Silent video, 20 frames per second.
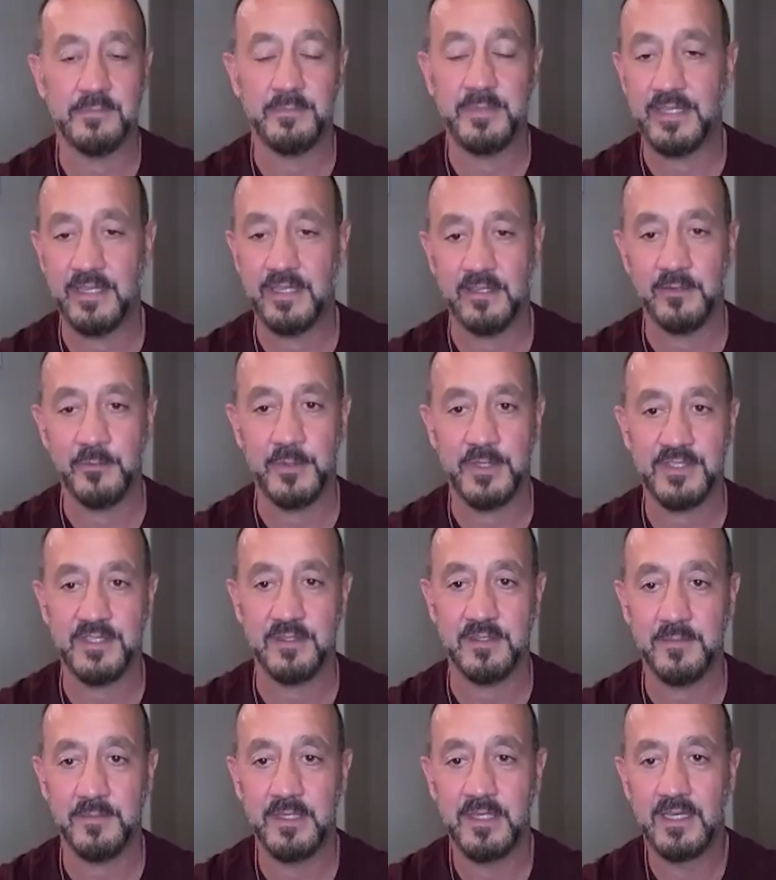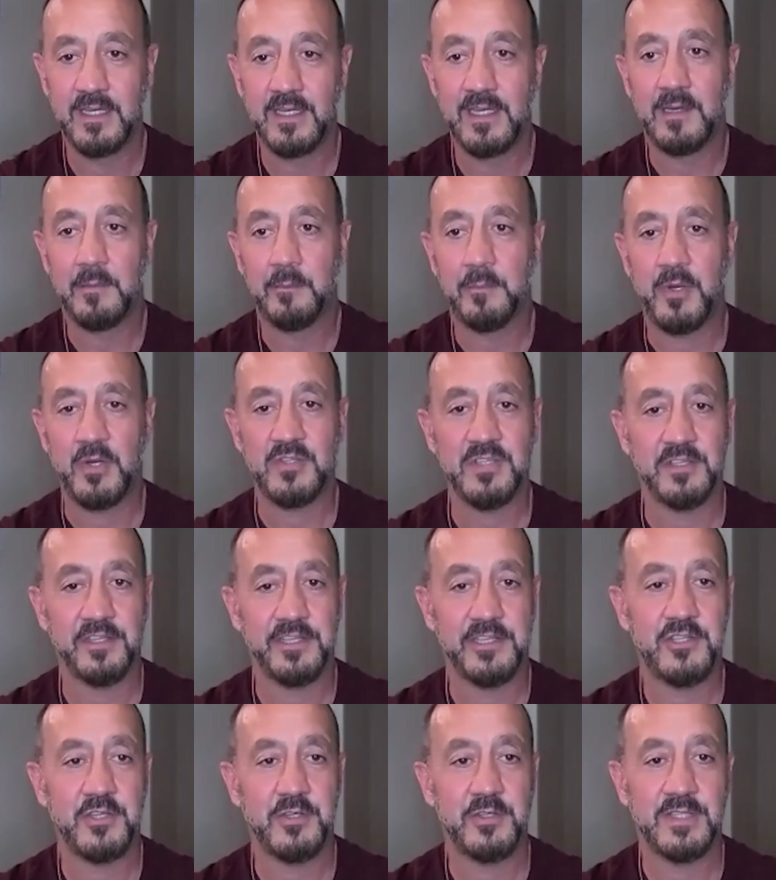I've been dealing with some personal
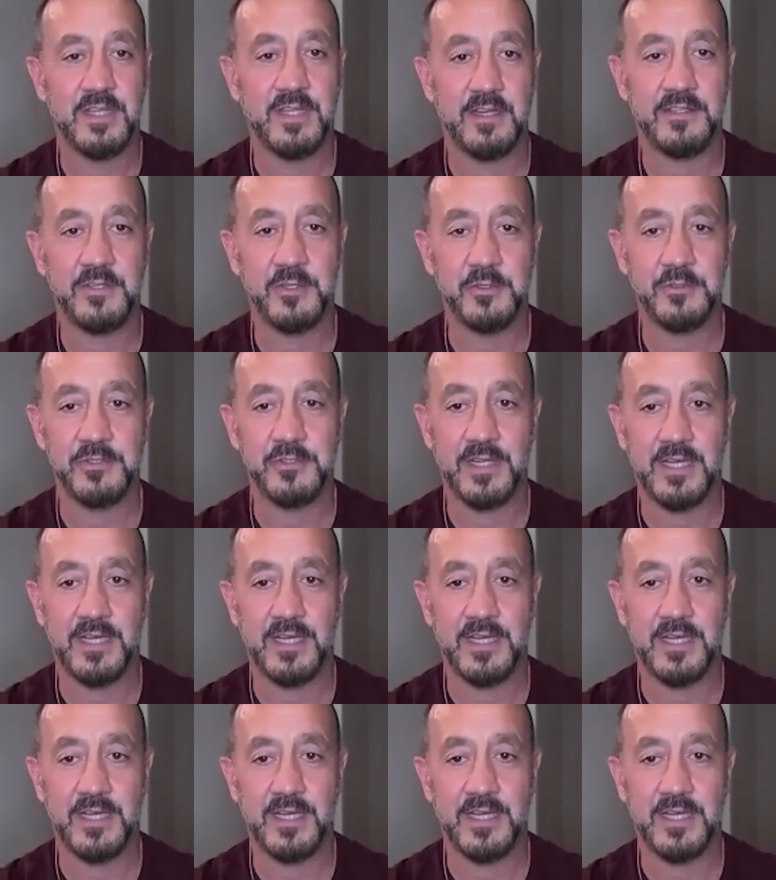issues that I told you